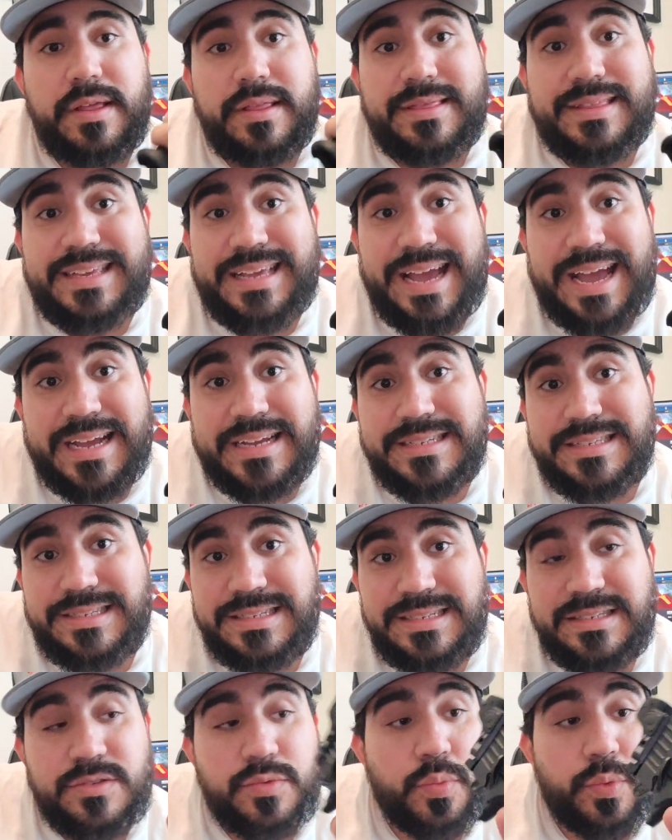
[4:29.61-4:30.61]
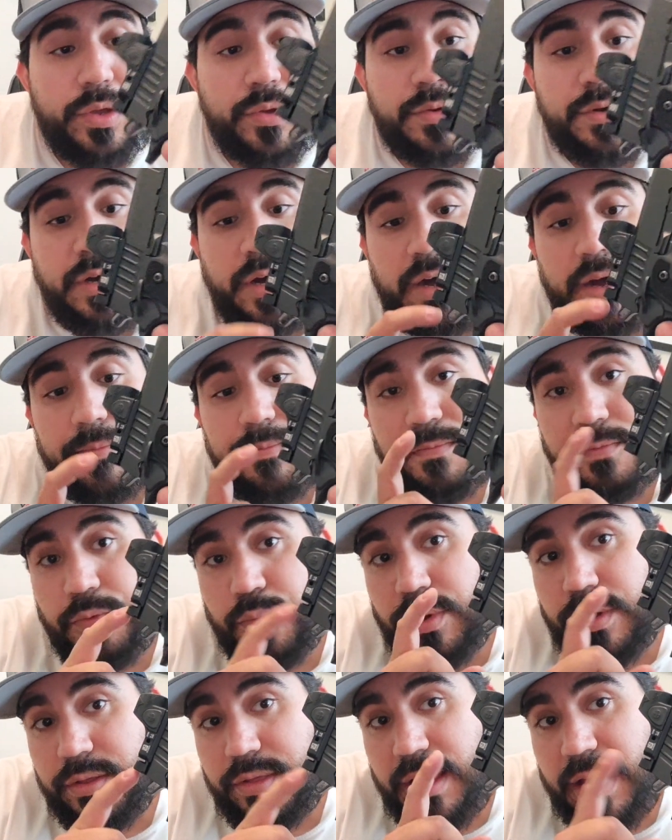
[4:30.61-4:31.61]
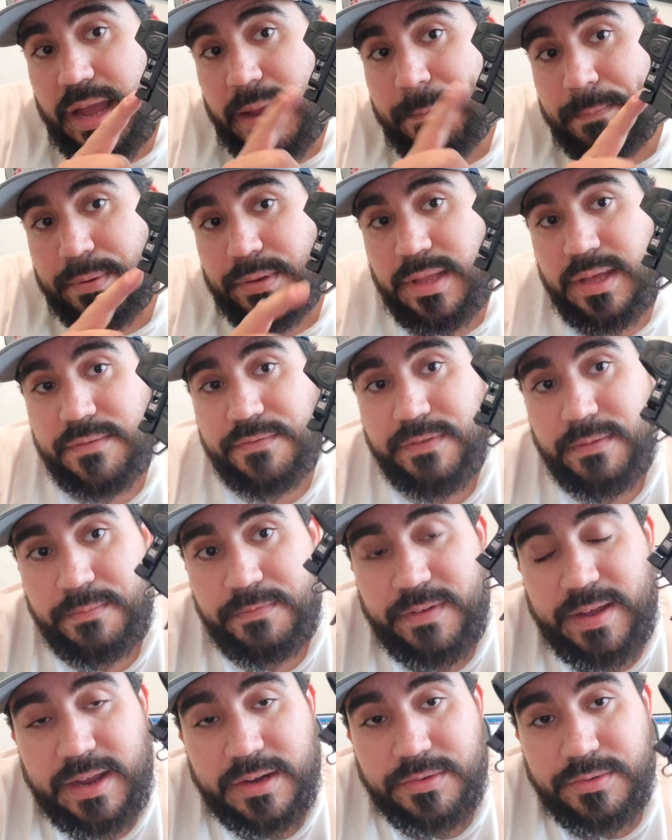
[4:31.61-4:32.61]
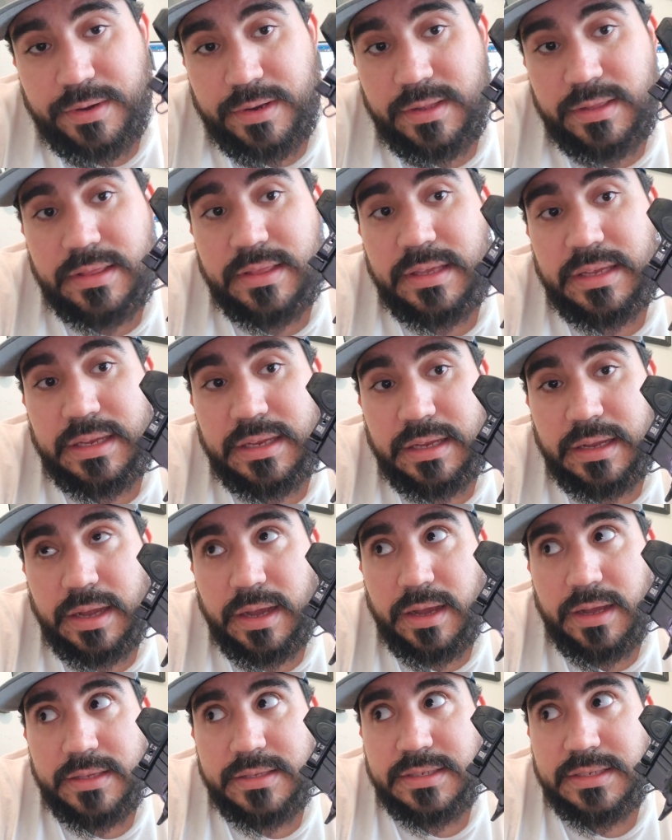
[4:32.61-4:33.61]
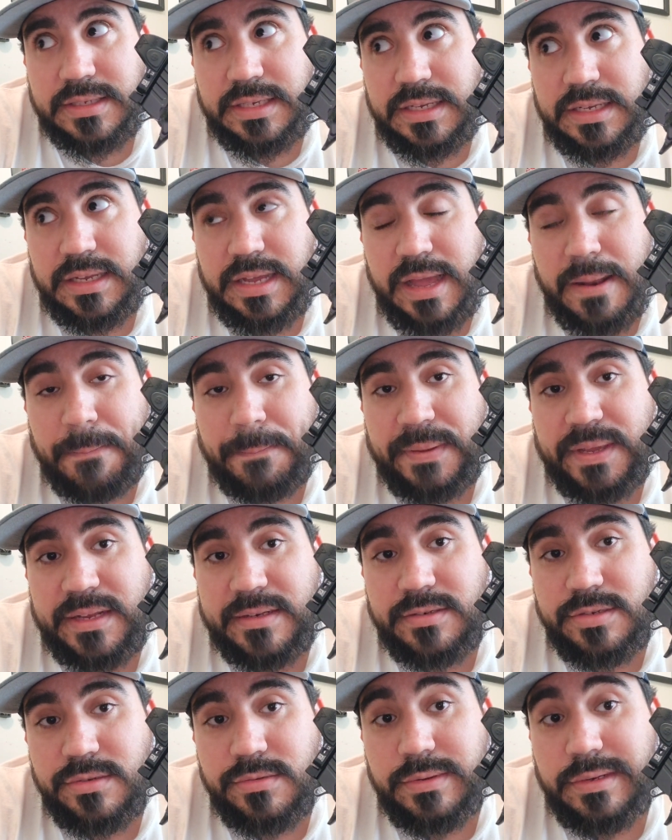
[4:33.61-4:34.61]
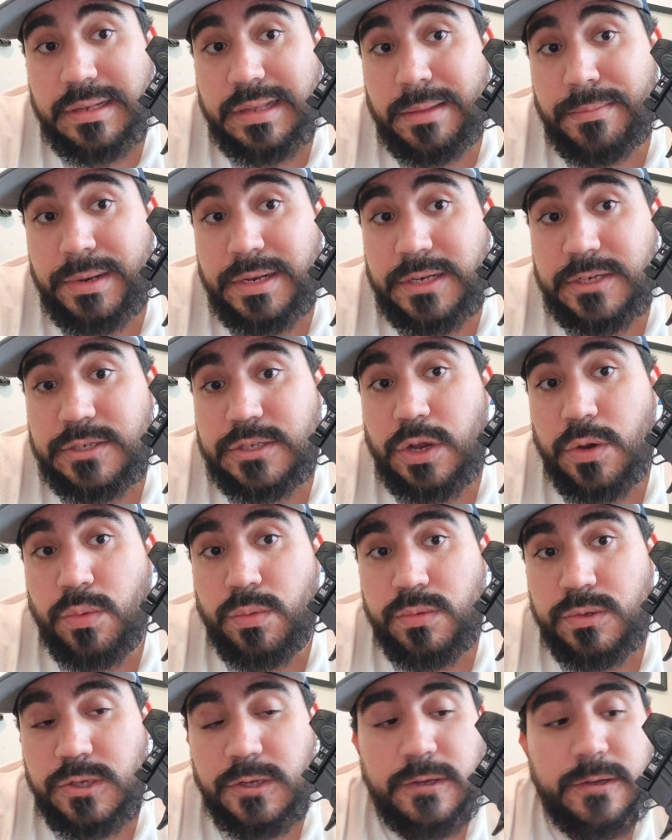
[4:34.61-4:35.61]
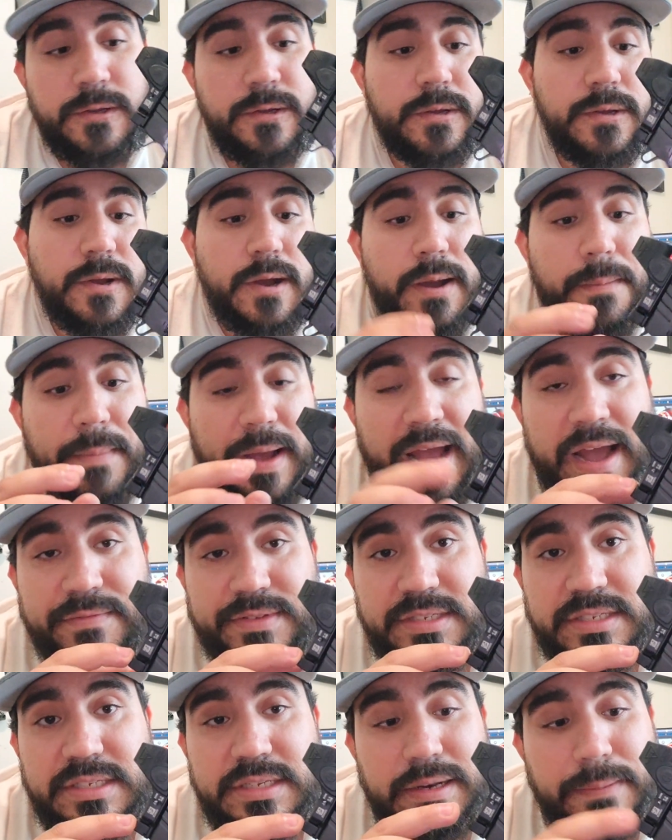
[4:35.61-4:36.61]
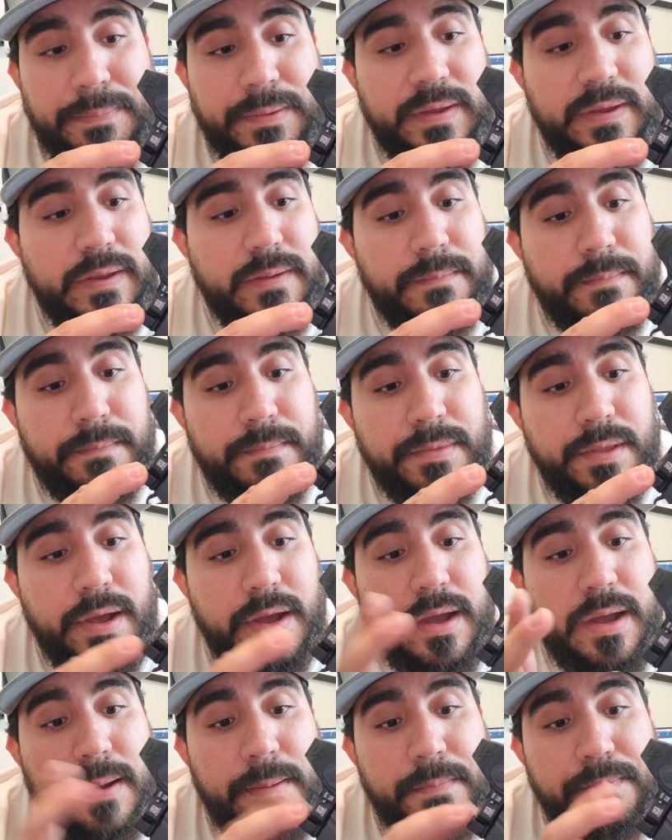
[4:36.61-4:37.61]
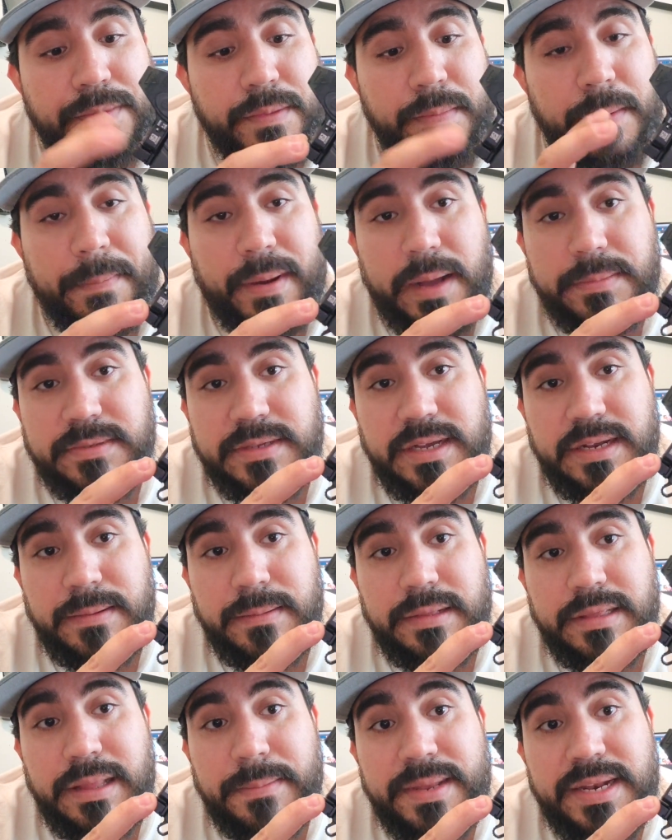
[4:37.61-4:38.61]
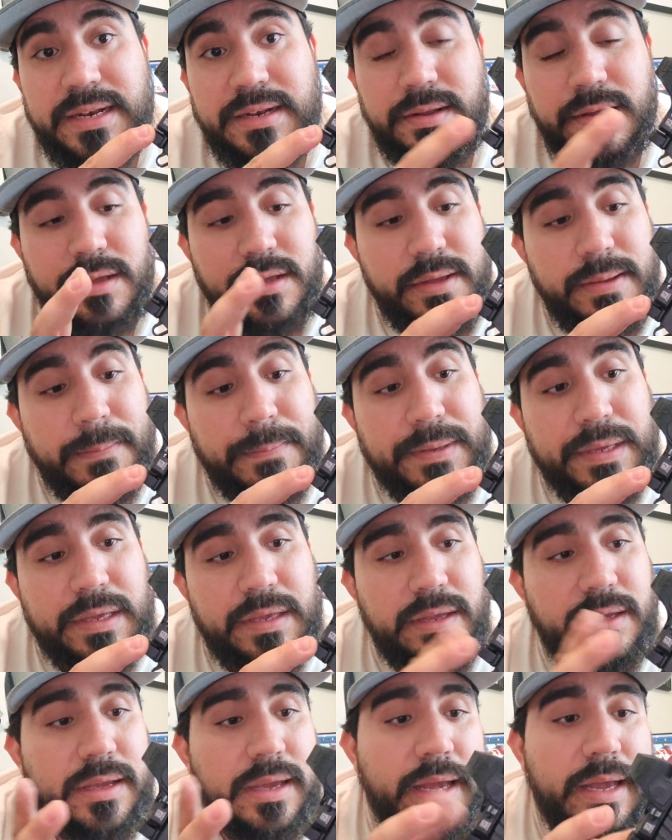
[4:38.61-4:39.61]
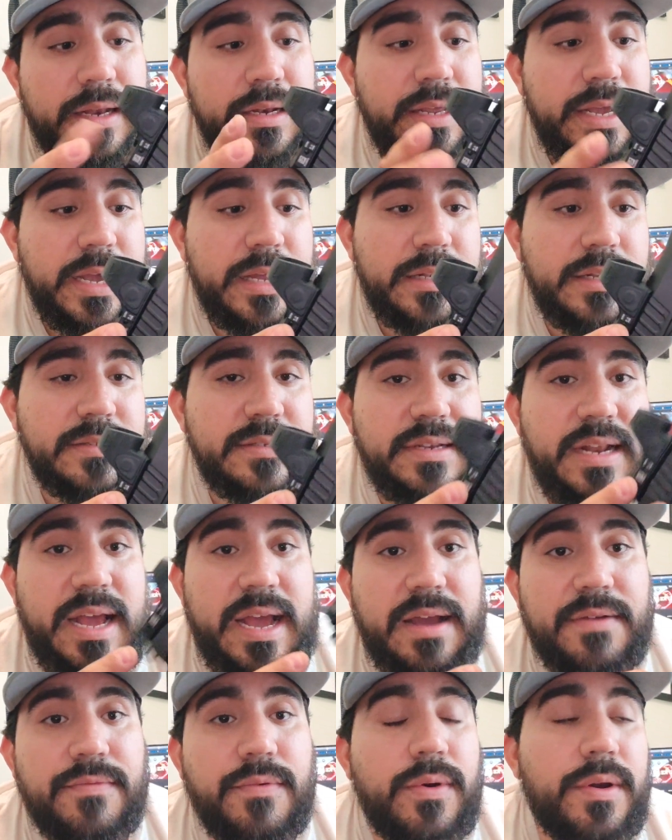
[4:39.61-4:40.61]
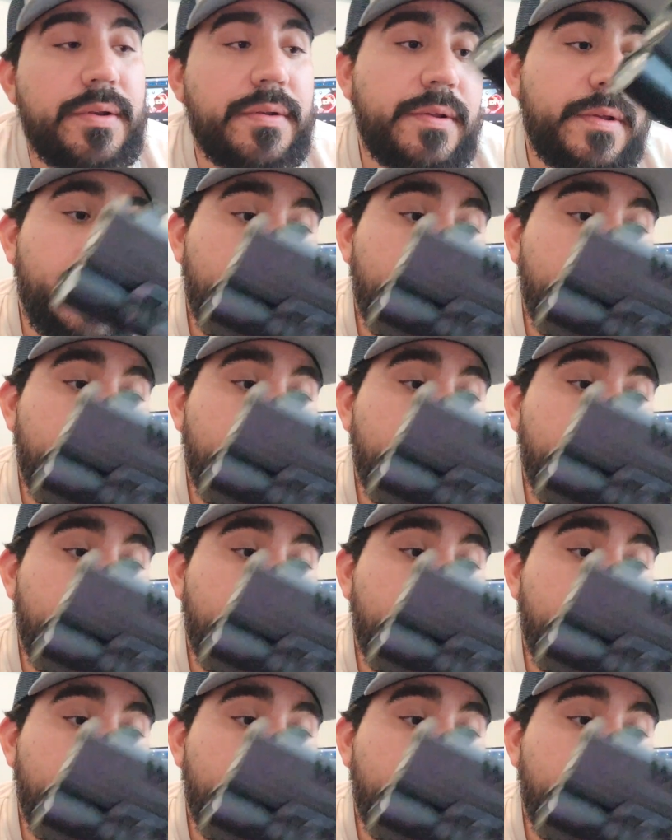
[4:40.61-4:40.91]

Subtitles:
The XCs will come with a plate from factory. The C and P2 and limited don't. I have a C and a P. My pop's got a limited P, and yeah, it doesn't have one.